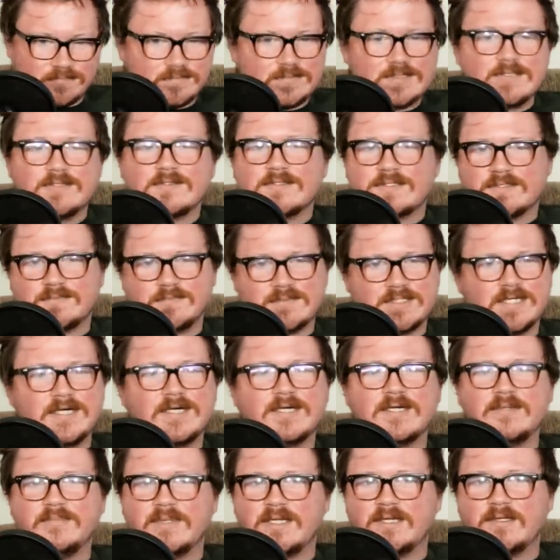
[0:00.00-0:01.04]
took some
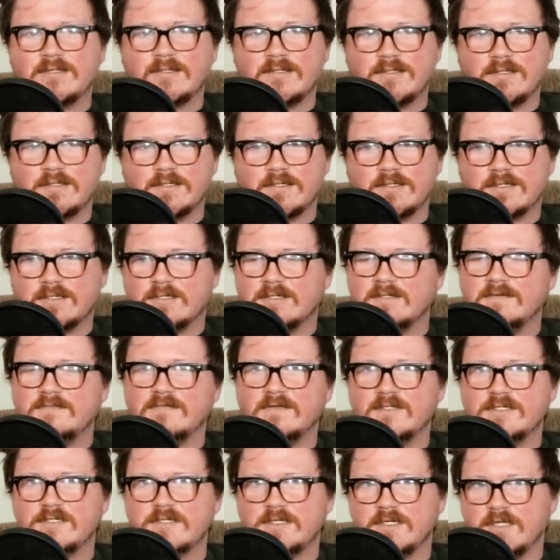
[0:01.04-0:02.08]
time out of their
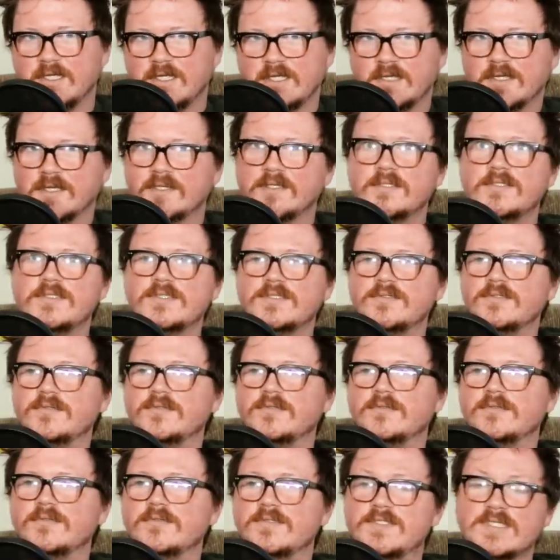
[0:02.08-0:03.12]
conventioning
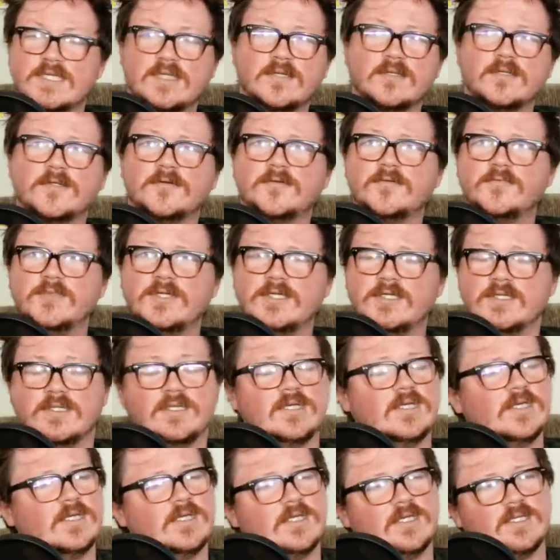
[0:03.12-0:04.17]
to say hello to me.
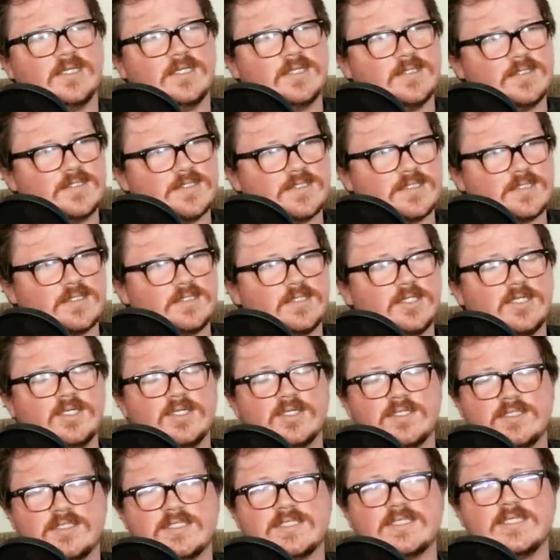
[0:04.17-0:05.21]
It's
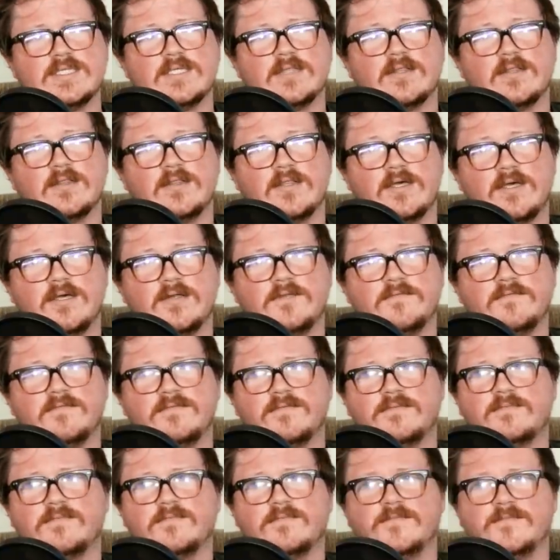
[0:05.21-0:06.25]
good to see a lot of
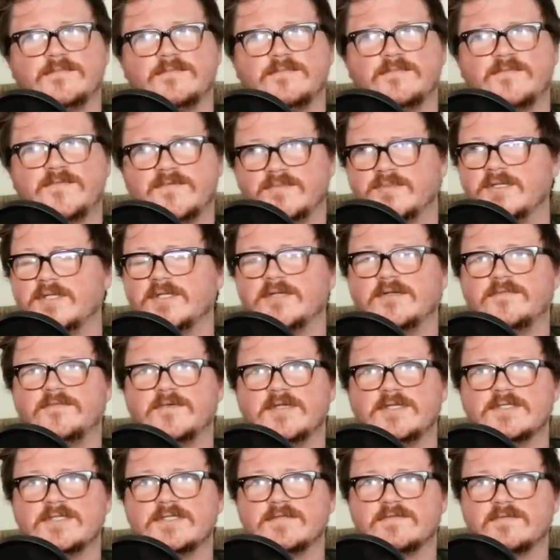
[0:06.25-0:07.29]
familiar
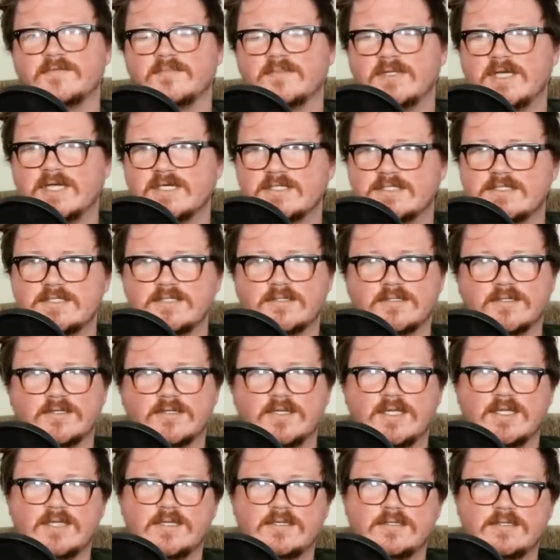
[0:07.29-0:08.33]
faces from last
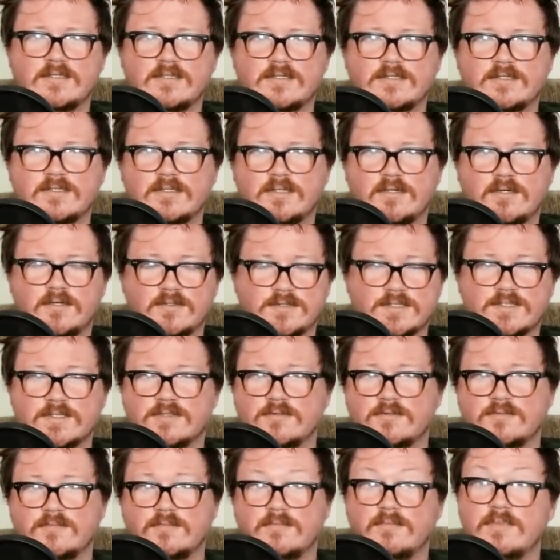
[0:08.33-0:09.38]
year and
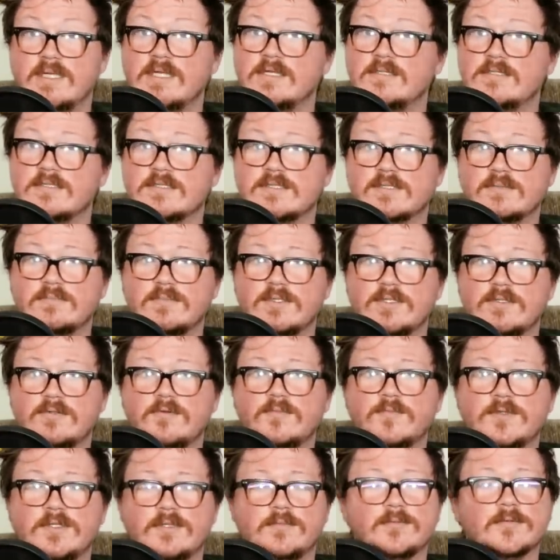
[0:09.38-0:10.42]
also meet some
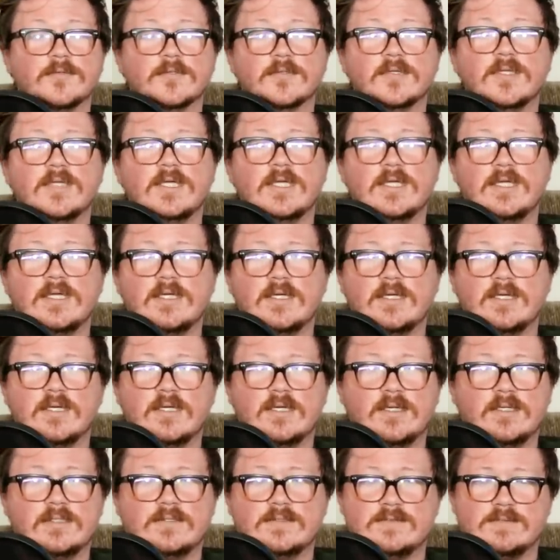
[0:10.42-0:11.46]
new people.
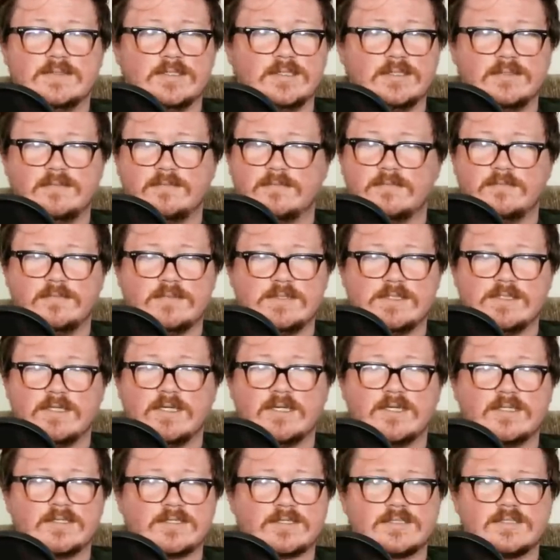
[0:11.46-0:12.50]
You
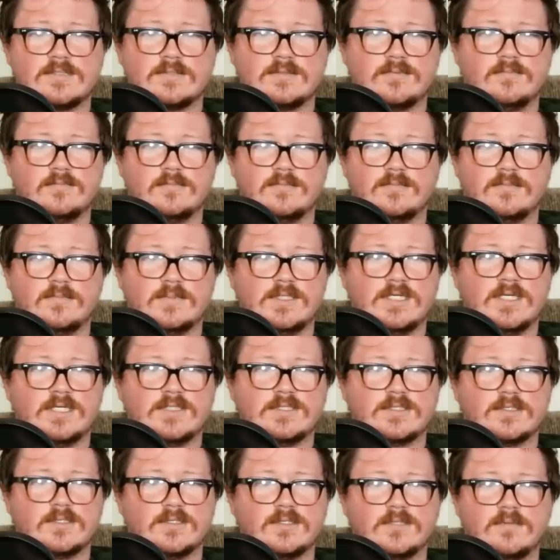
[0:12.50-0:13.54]
guys, you
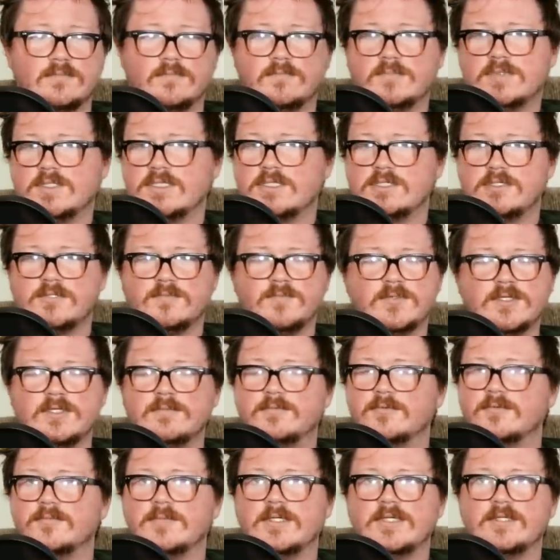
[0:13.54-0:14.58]
guys are good
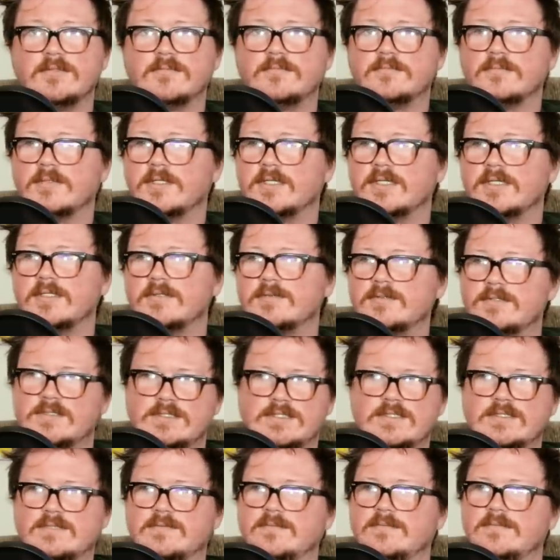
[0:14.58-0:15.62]
people, man. Like,
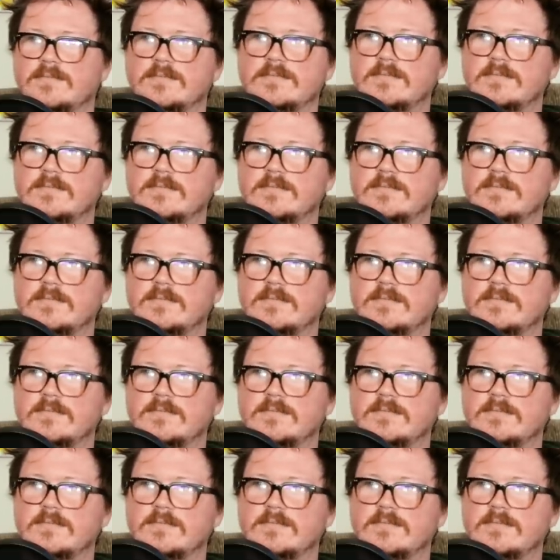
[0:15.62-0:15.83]
just,